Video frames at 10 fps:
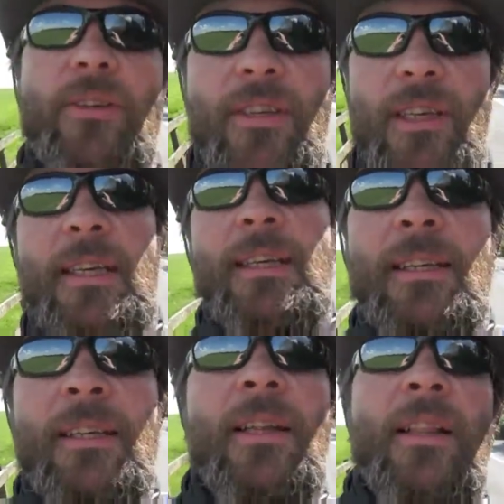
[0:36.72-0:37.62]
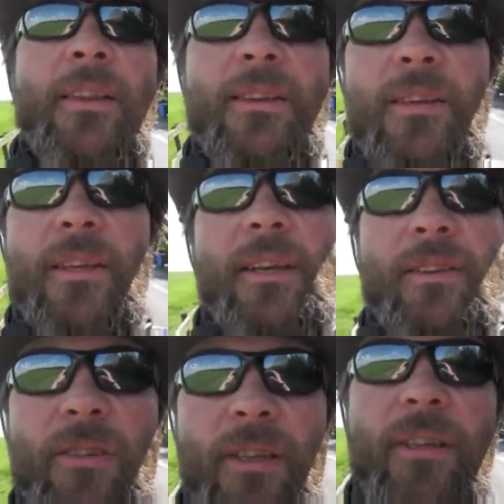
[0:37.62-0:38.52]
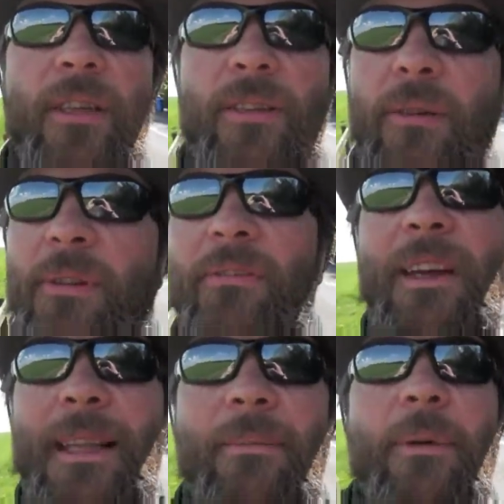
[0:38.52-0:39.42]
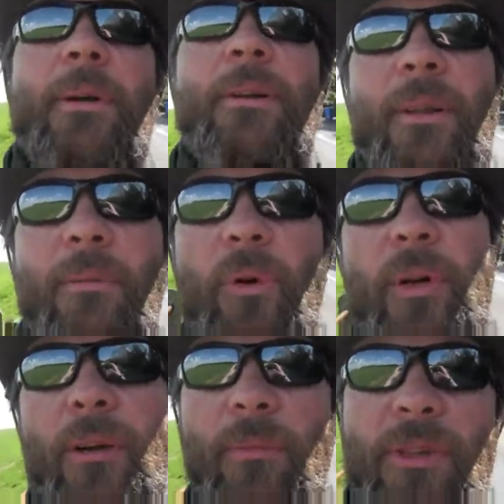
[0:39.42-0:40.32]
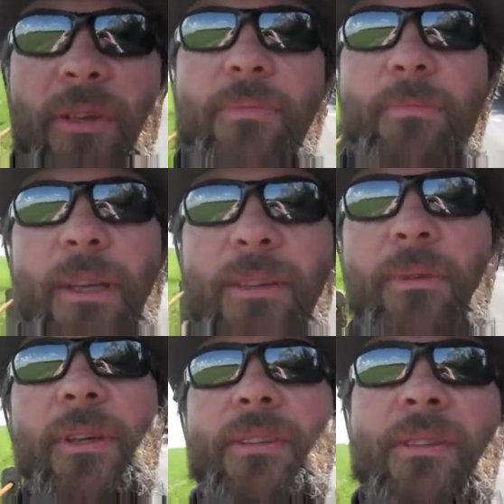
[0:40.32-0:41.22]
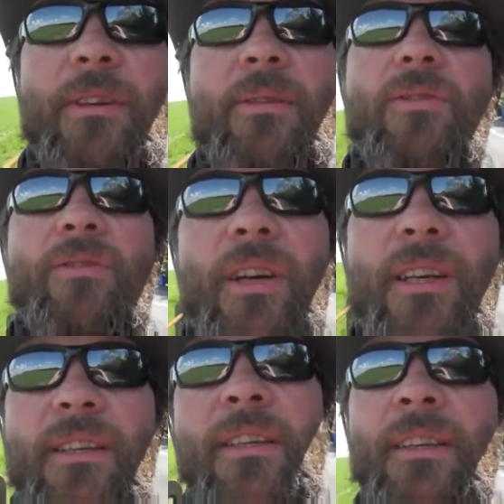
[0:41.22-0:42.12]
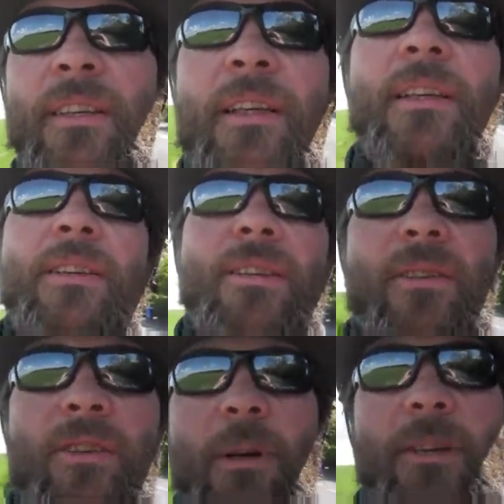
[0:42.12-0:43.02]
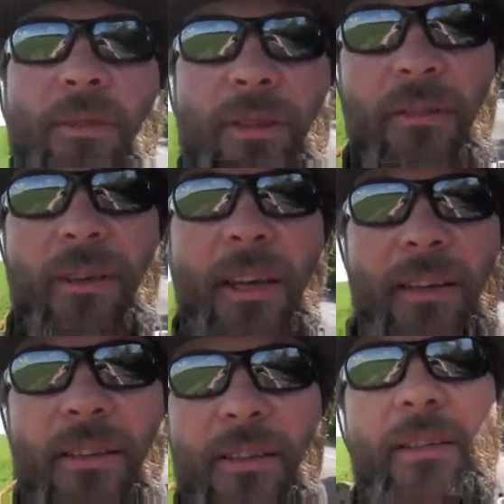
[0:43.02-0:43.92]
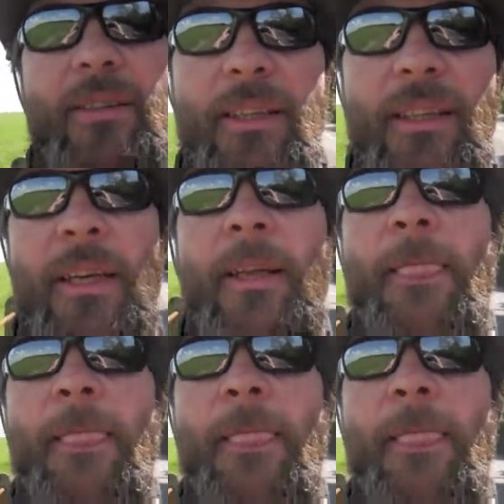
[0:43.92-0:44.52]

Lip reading: see, this is actually the top of the vallum apparently I'm walking on, which explains why it's so straight. So just about to cross over the A69.